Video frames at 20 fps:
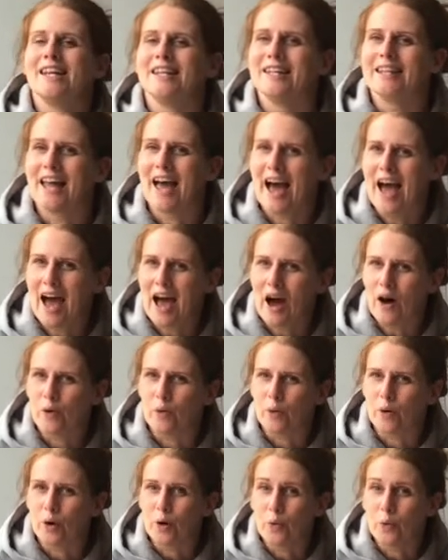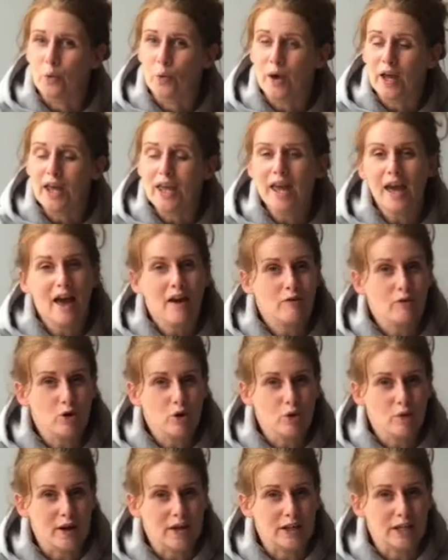Now, we have
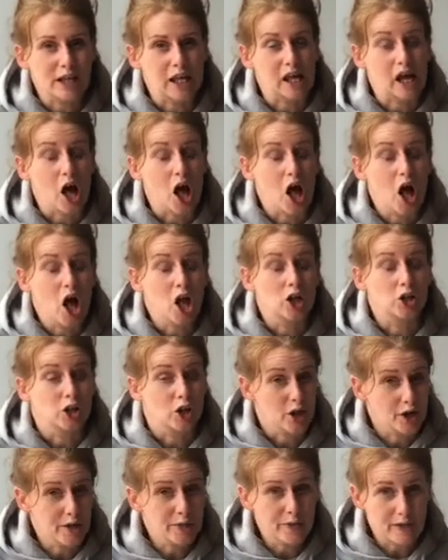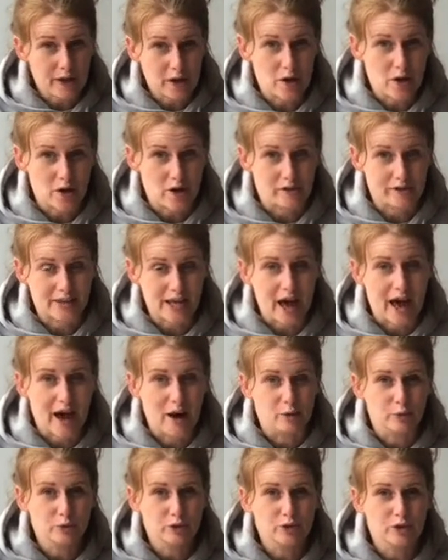already learnt the
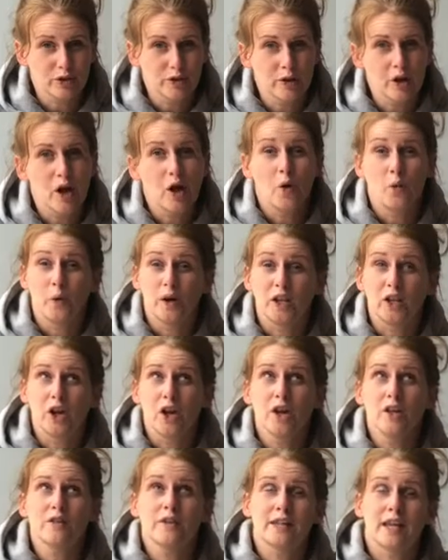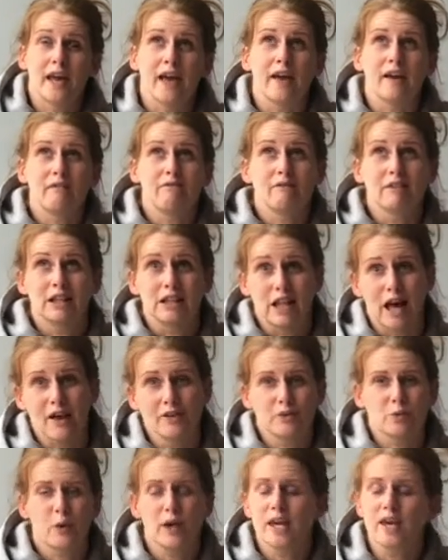sound. We learnt it
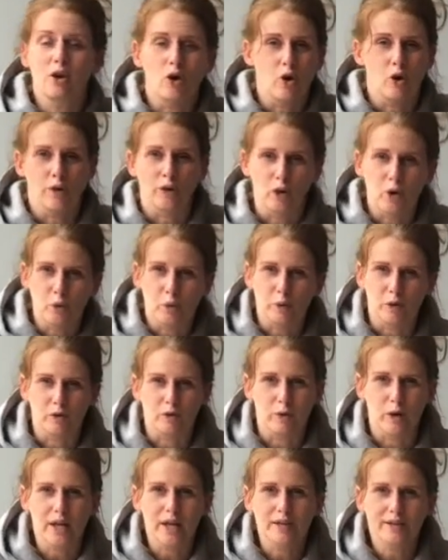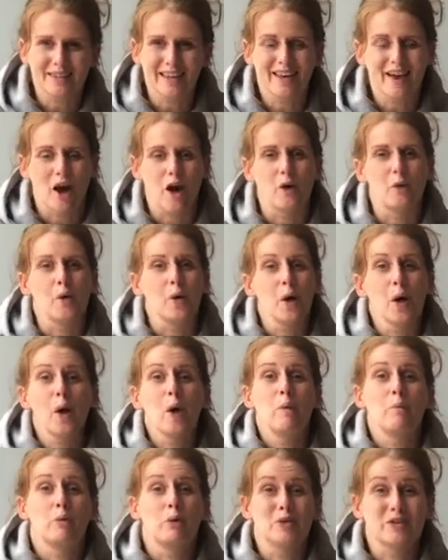last week or a couple of weeks ago.
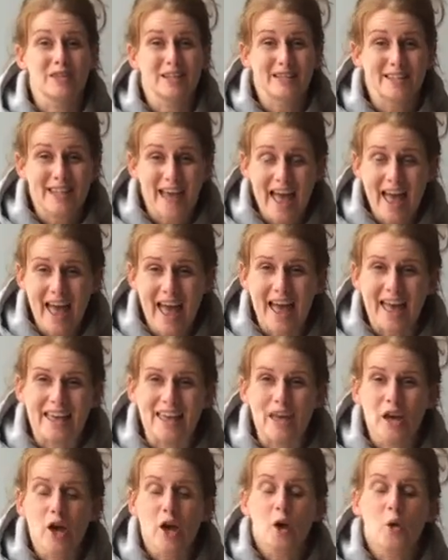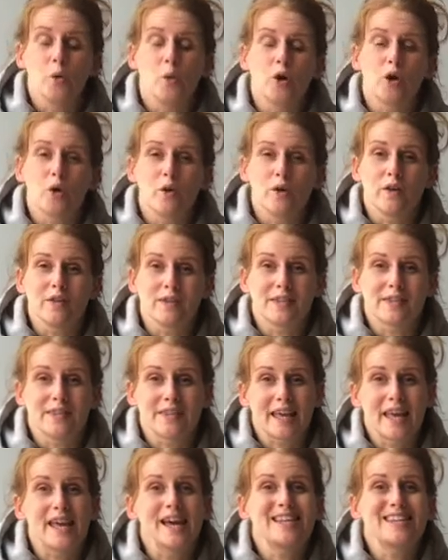But today, we're going to
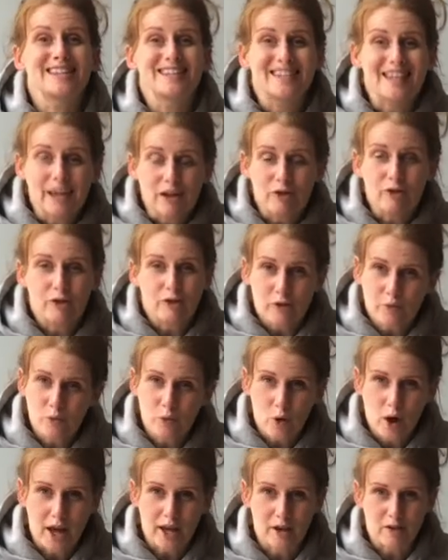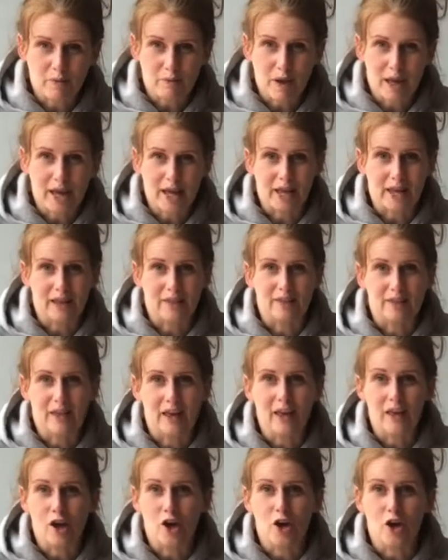see a different way of making
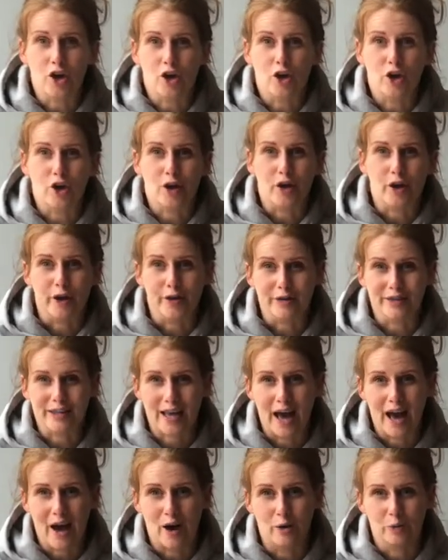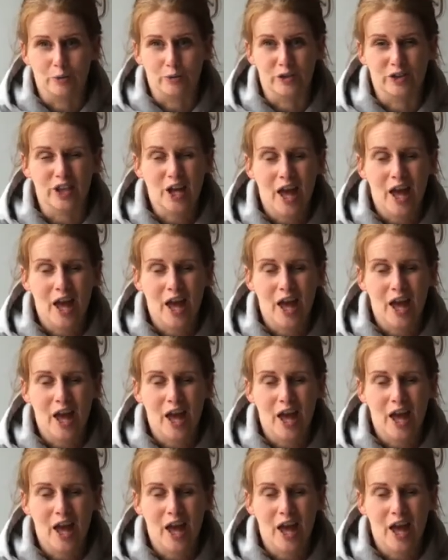the sound.